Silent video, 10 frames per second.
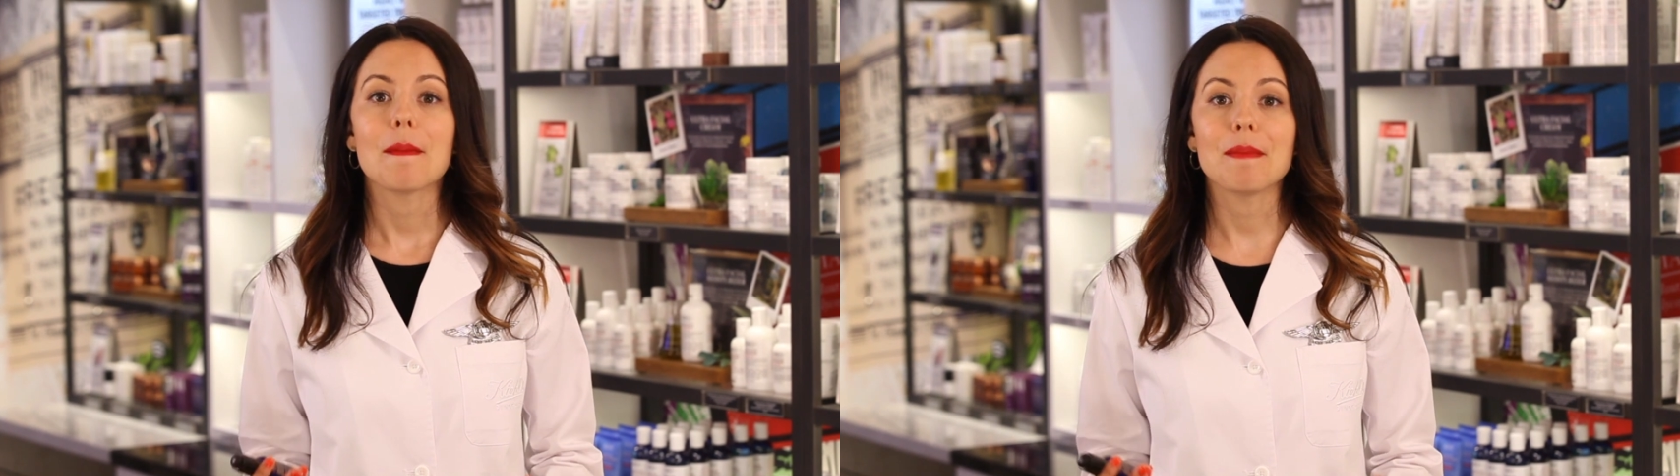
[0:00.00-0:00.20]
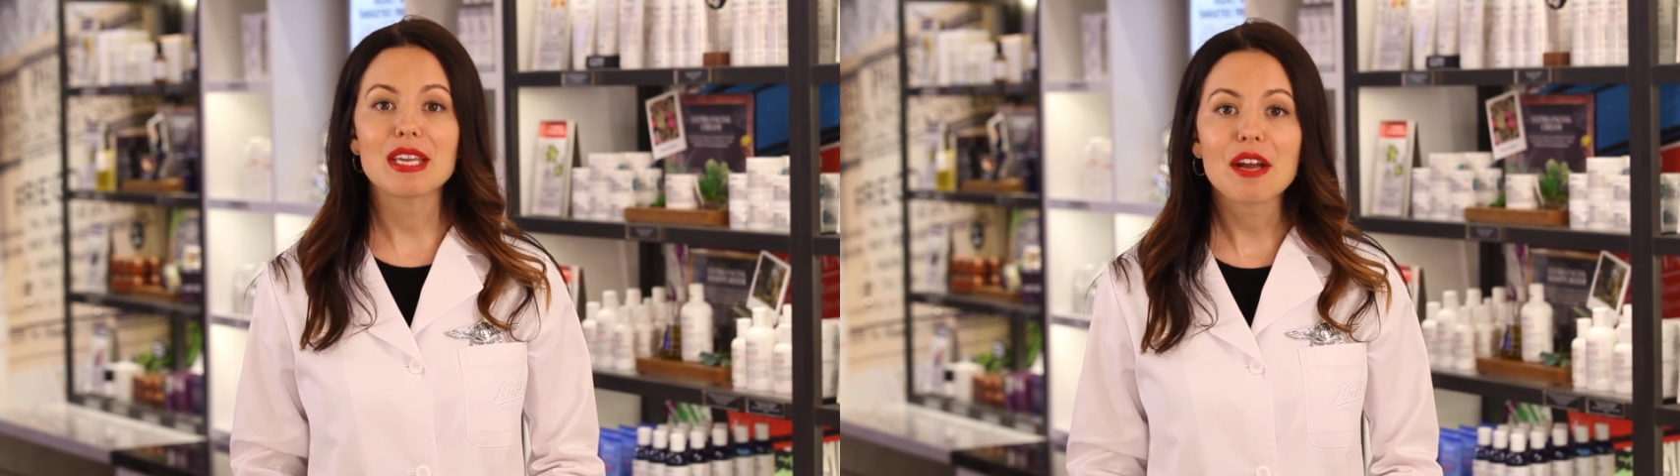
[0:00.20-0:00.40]

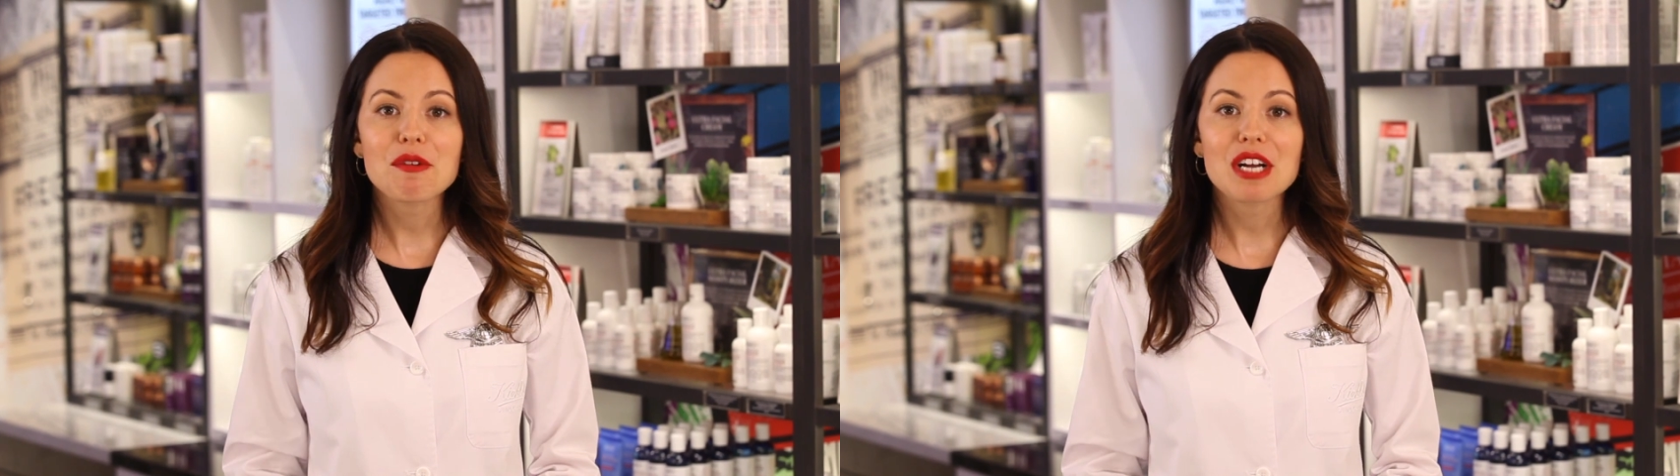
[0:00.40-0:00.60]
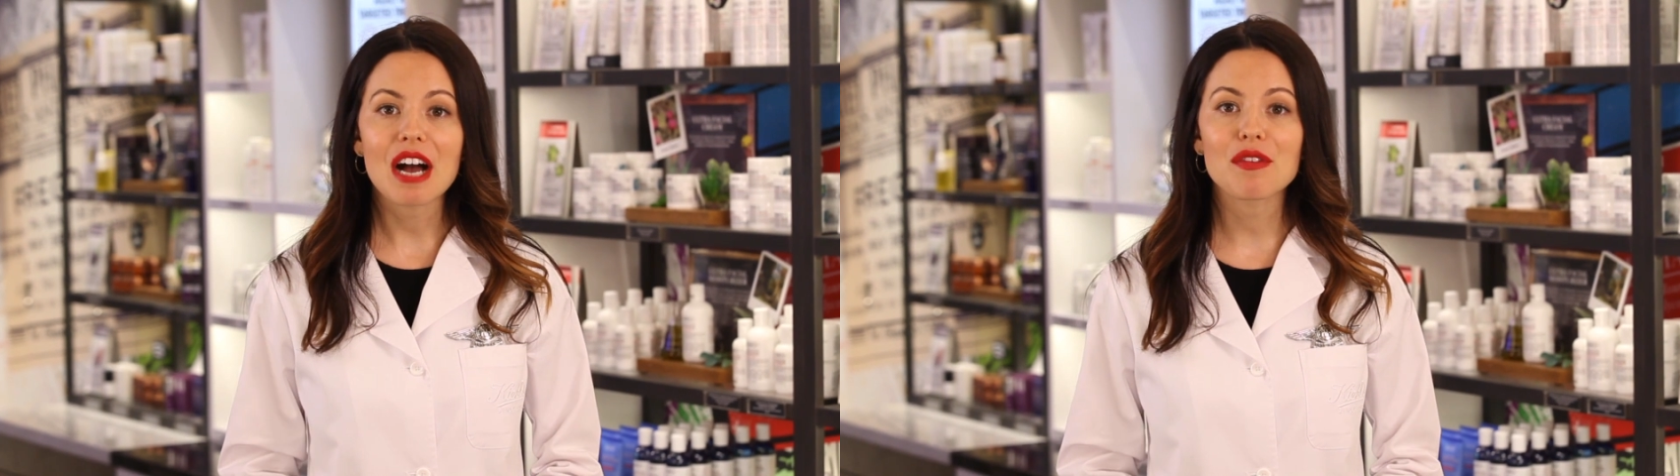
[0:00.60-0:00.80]
Midnight
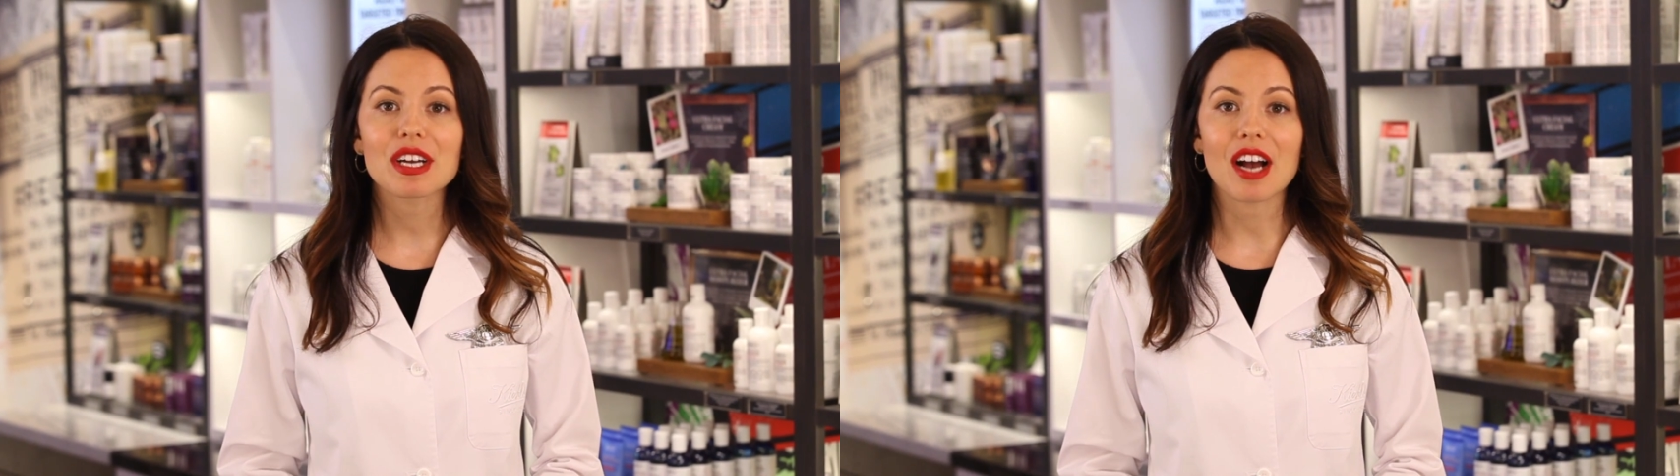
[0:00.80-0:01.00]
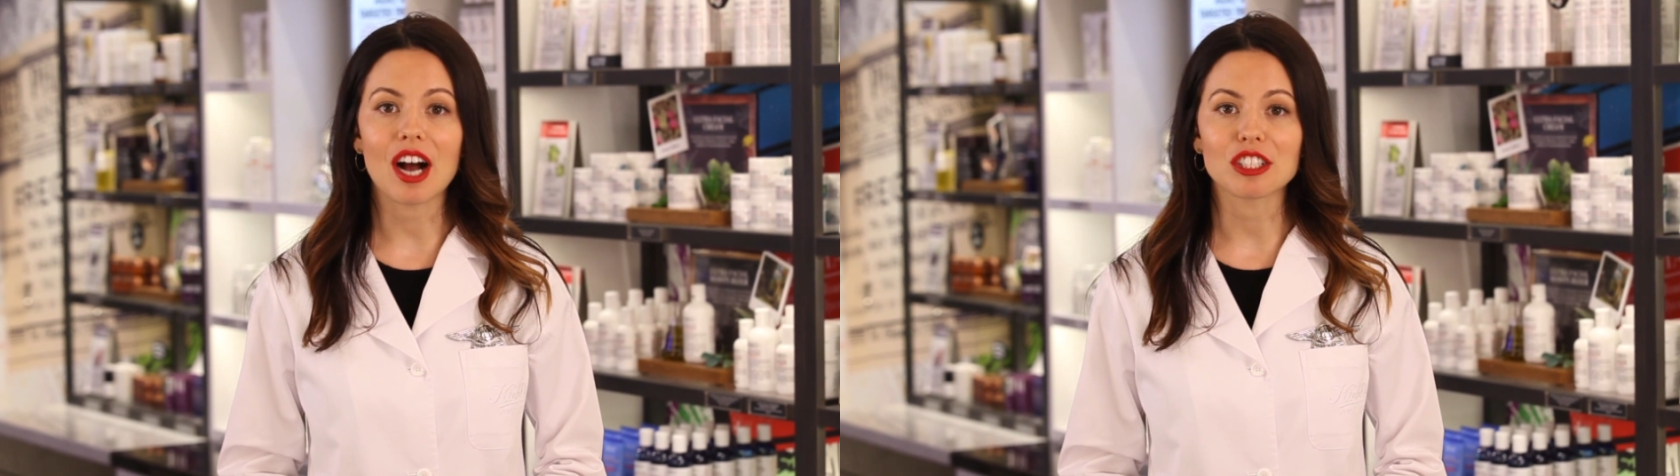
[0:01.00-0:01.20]

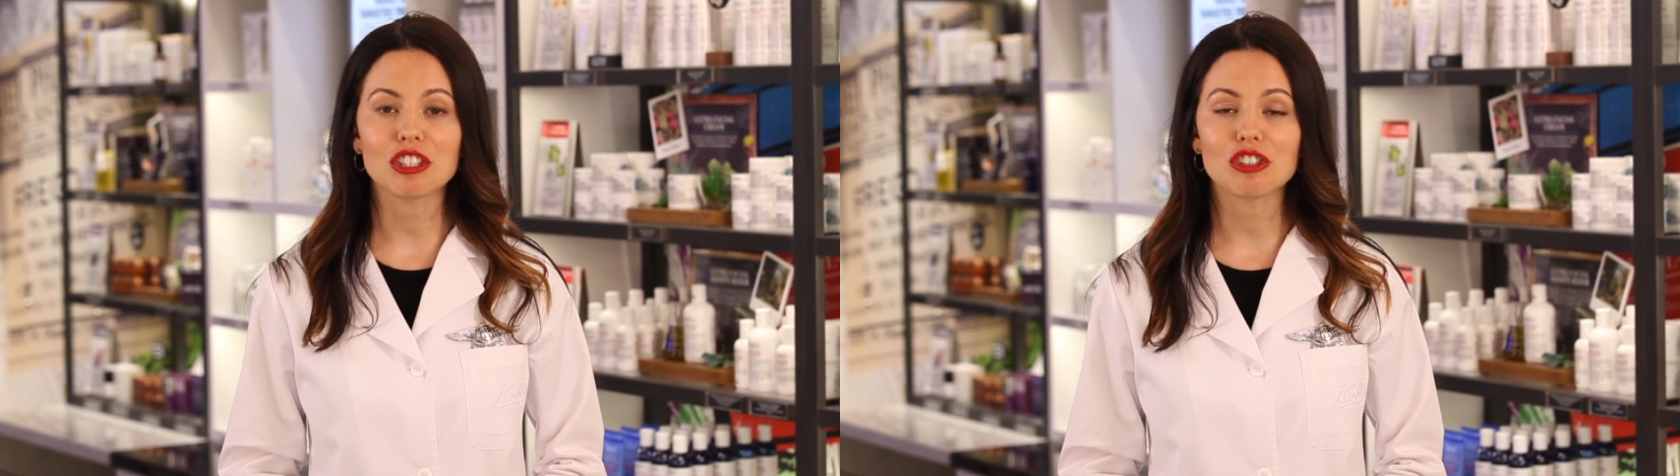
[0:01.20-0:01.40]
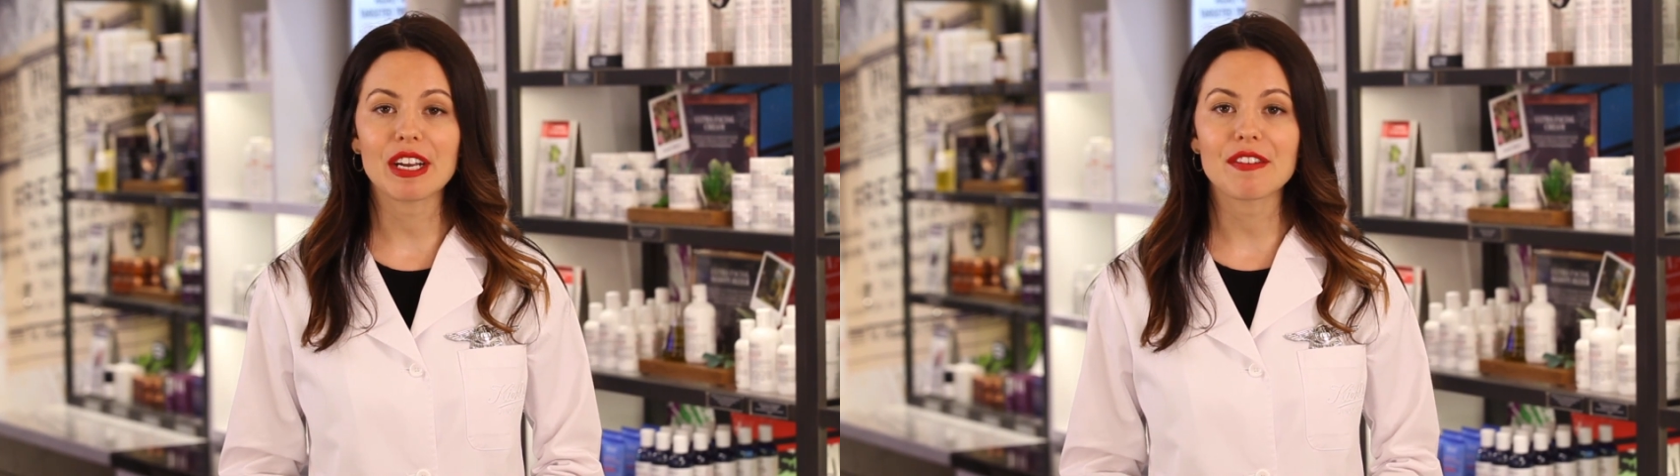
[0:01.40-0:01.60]
Recovery
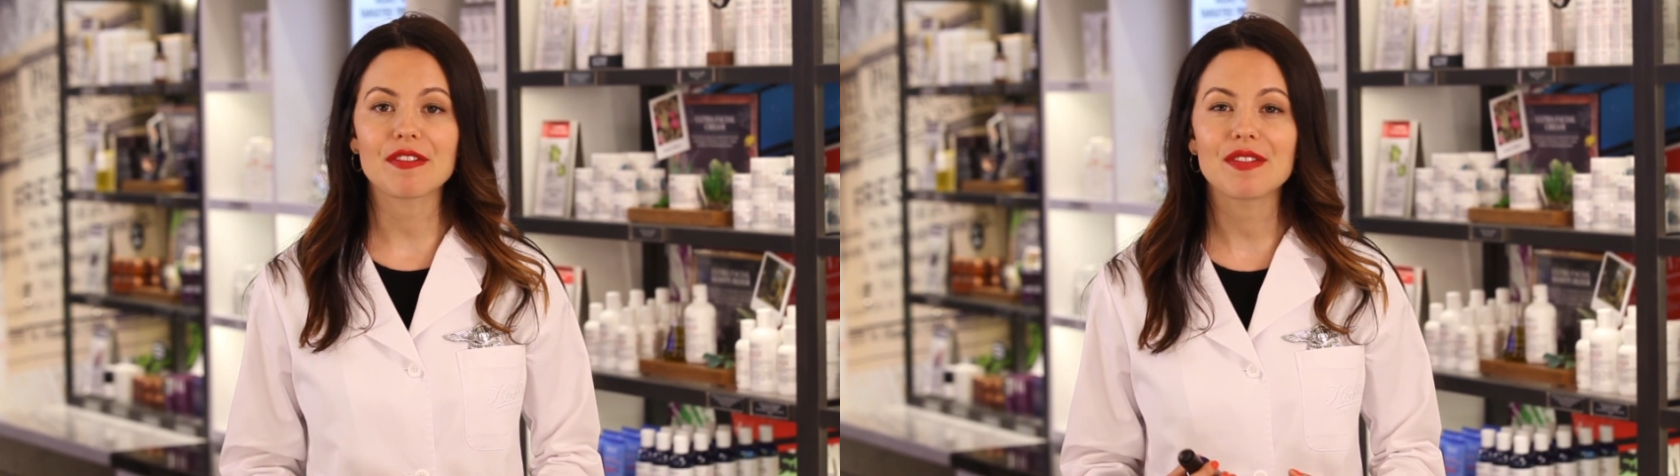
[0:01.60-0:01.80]
Concentrate